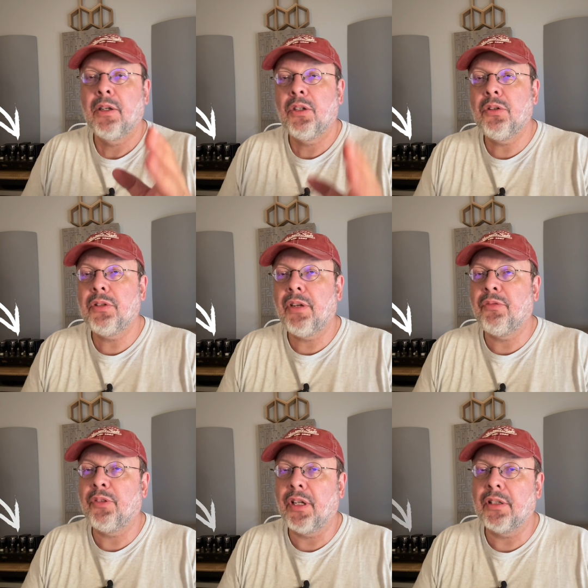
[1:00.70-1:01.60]
usually
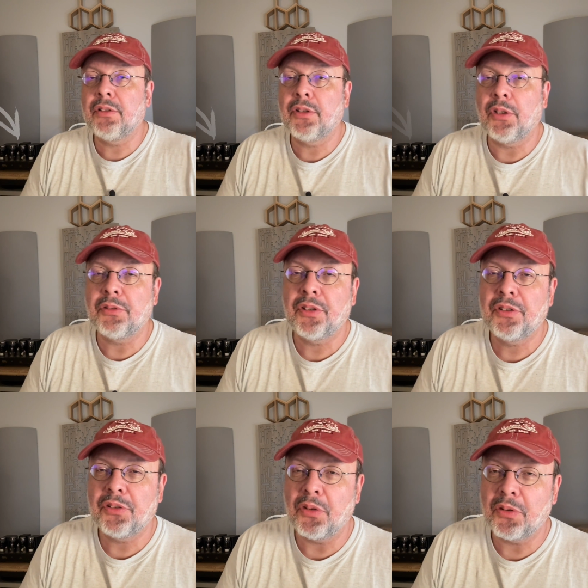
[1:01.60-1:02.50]
flunk those
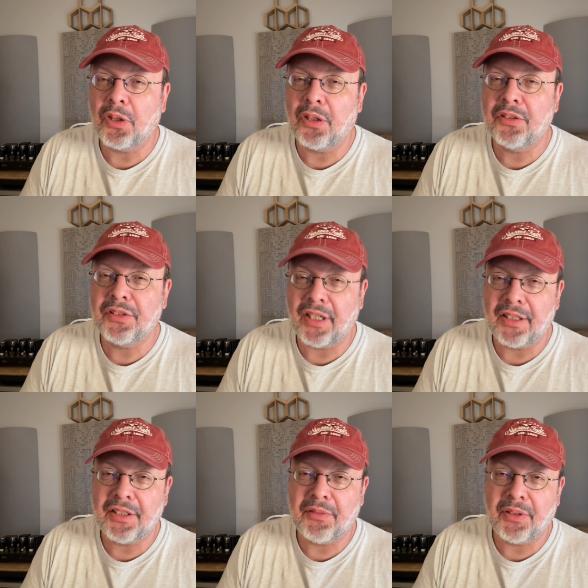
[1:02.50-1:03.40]
so-called
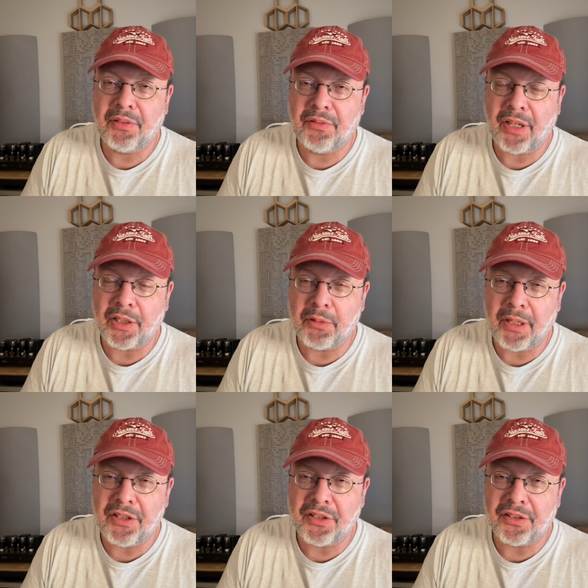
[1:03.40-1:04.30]
scientific
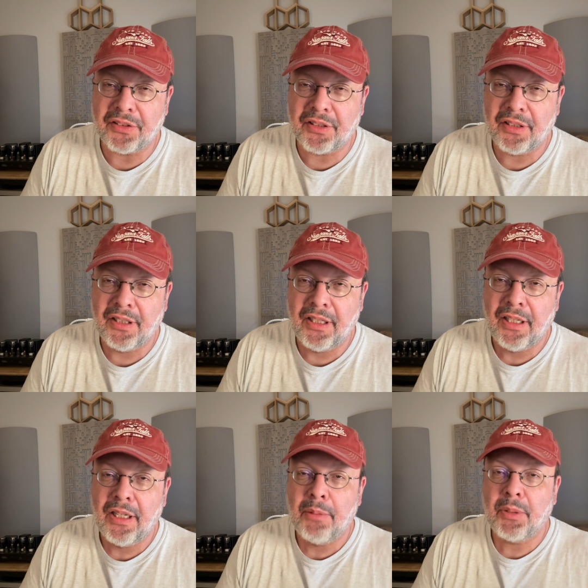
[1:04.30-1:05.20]
evaluations.
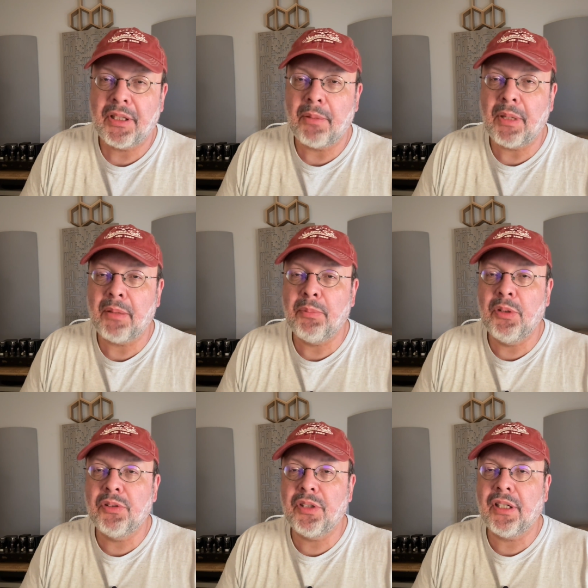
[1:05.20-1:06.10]
But they make
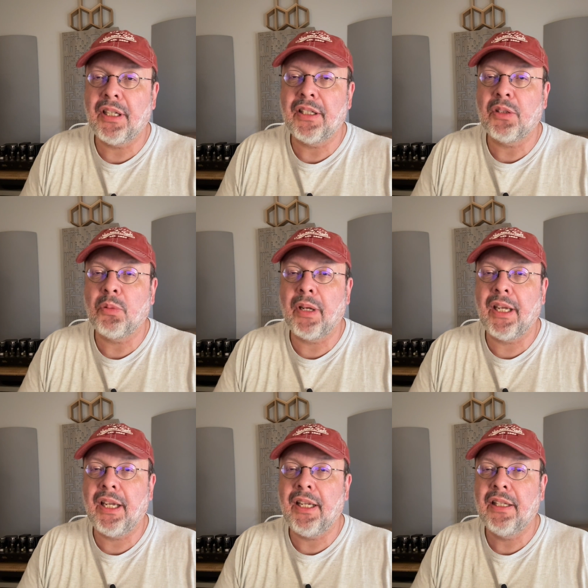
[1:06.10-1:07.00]
music in a
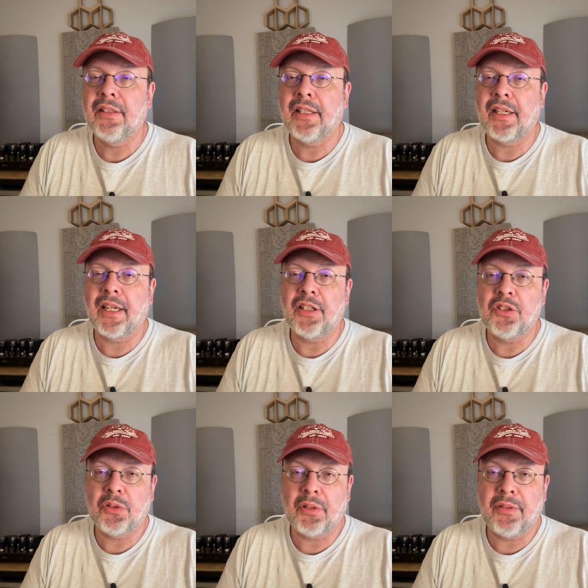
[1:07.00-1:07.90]
way that I
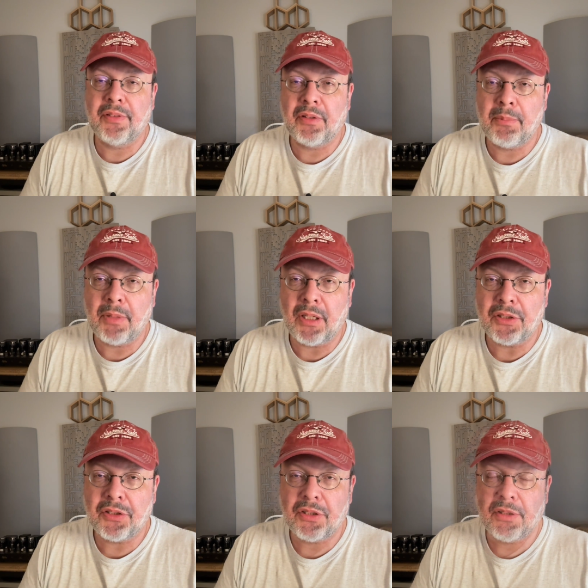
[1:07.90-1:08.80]
enjoy very
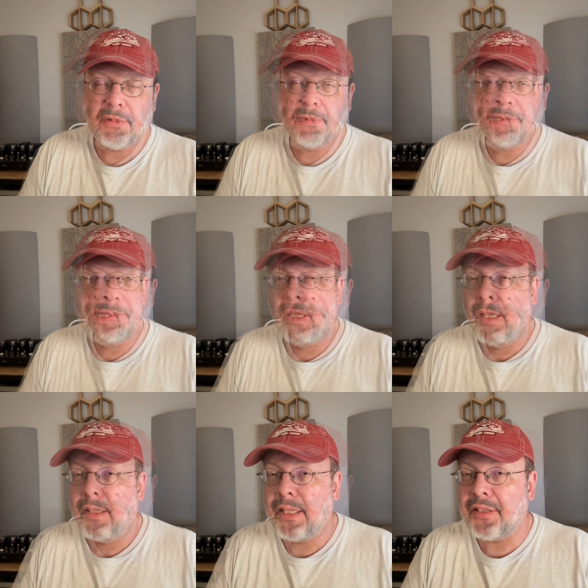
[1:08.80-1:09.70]
much.
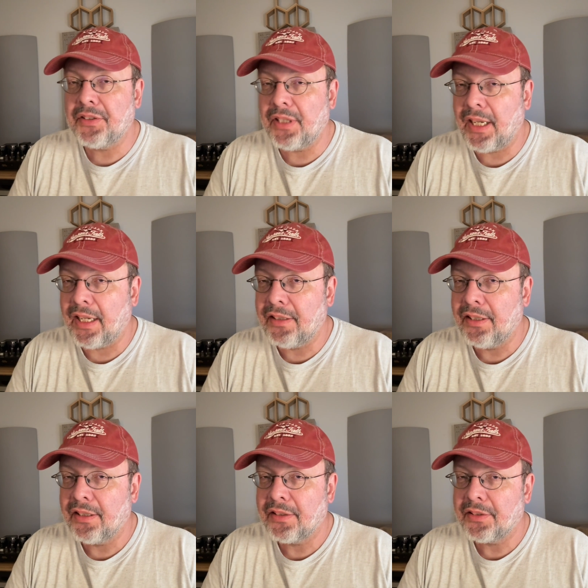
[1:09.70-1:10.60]
That said,
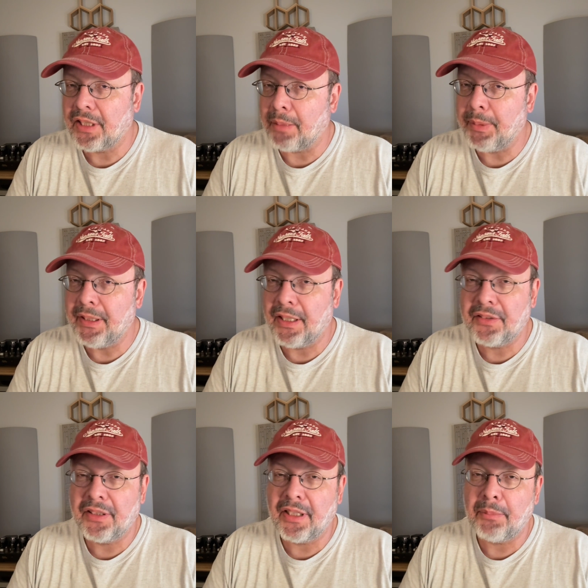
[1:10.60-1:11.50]
Topping
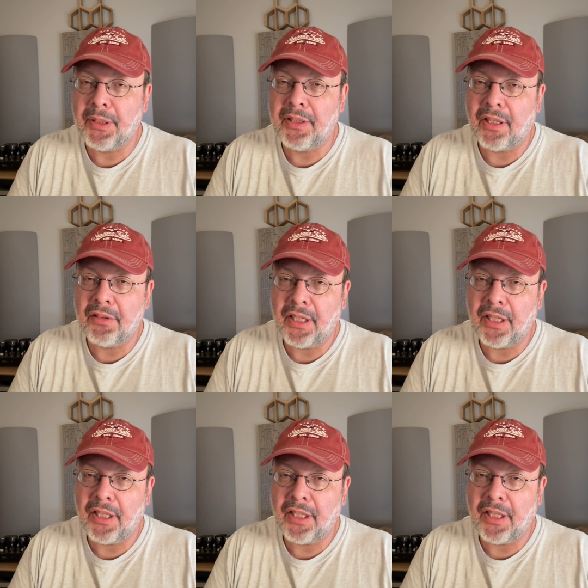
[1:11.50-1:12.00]
hasn't let me down